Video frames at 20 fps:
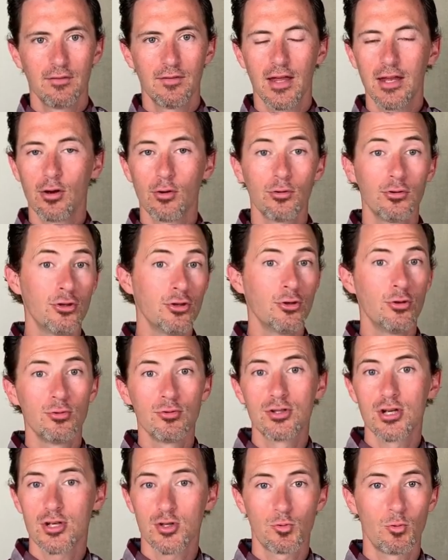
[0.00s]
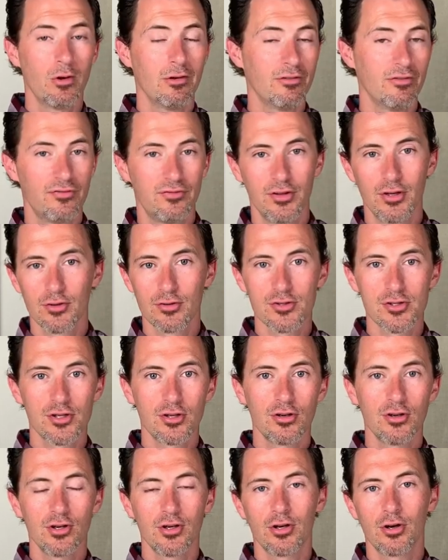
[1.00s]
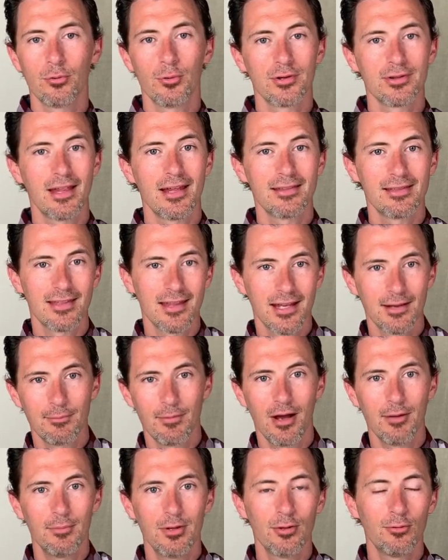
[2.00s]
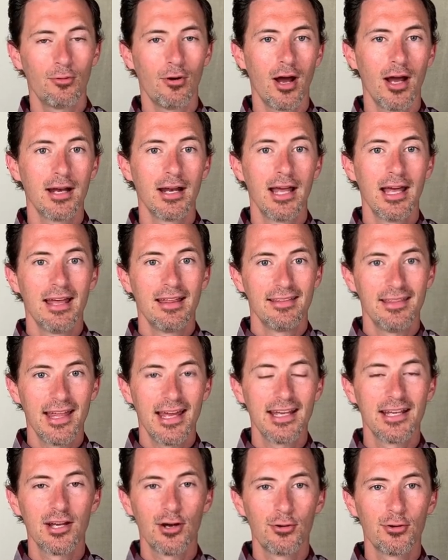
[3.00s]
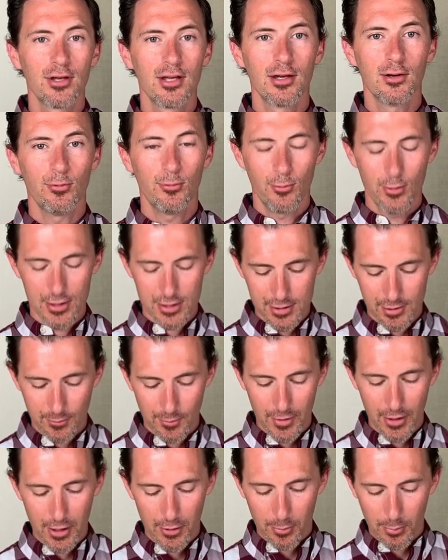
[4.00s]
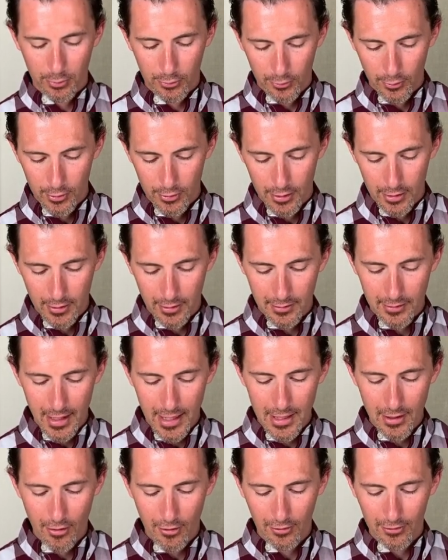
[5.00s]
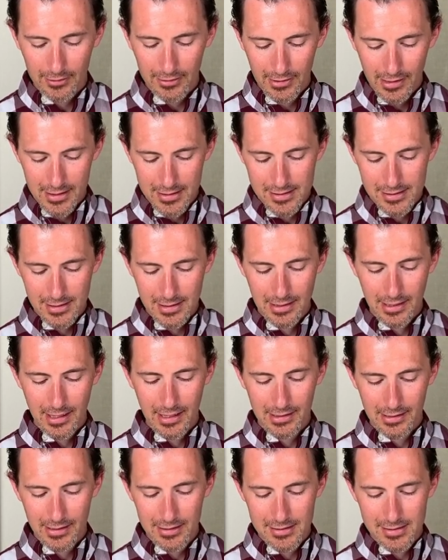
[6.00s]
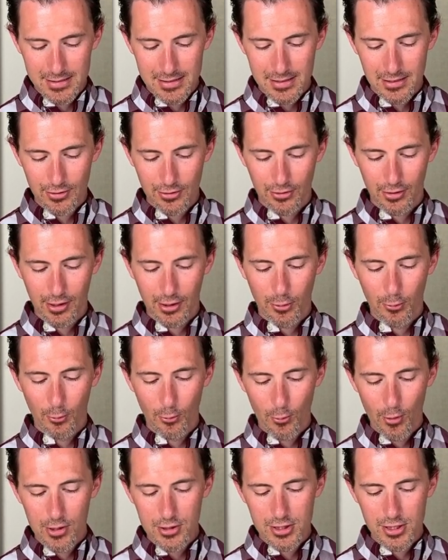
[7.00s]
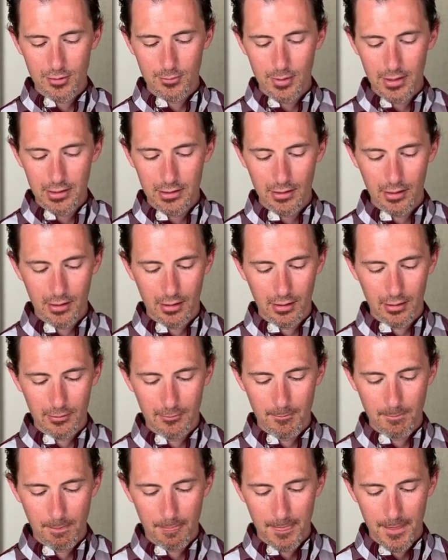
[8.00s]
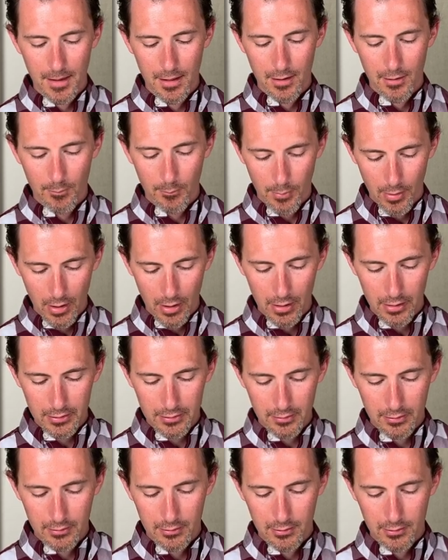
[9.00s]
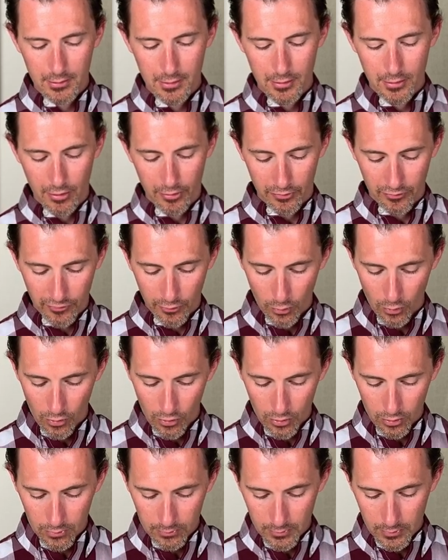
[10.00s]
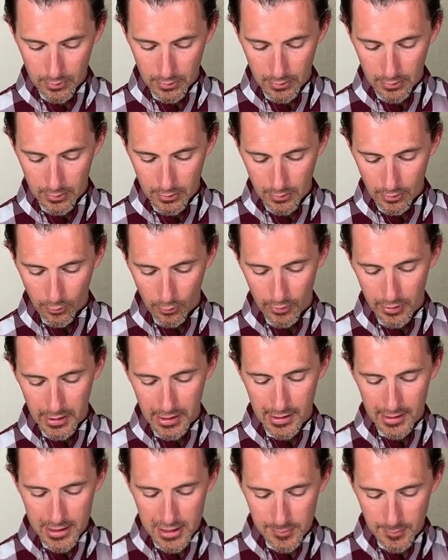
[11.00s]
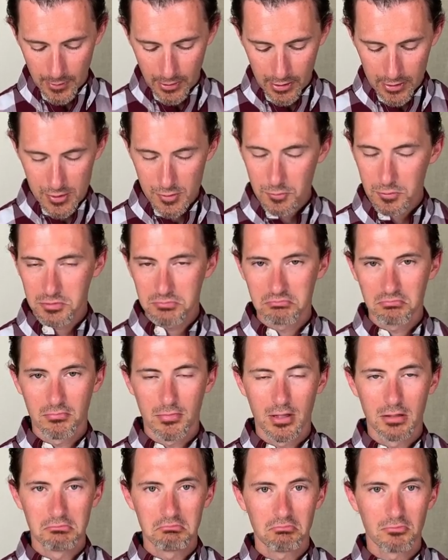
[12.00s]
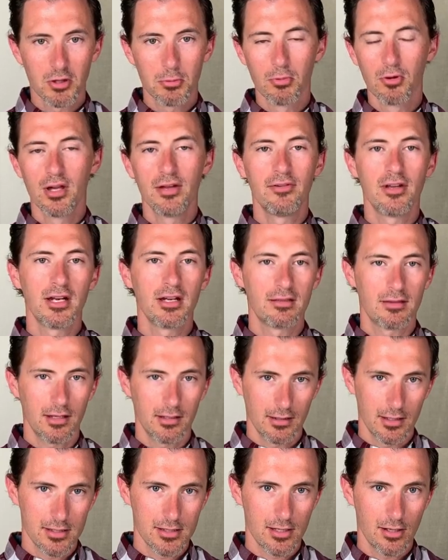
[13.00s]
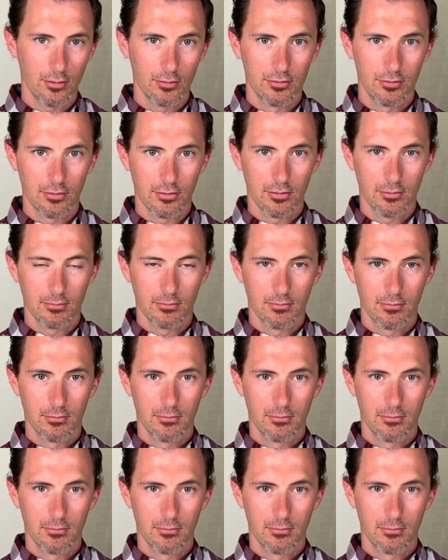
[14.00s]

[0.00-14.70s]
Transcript: They don't do just what feels good or what they think might be right. They go get wisdom. They are prudent. They are listening and considering what should be done. But the fool or the inexperienced one, they'll believe anything that's told to them.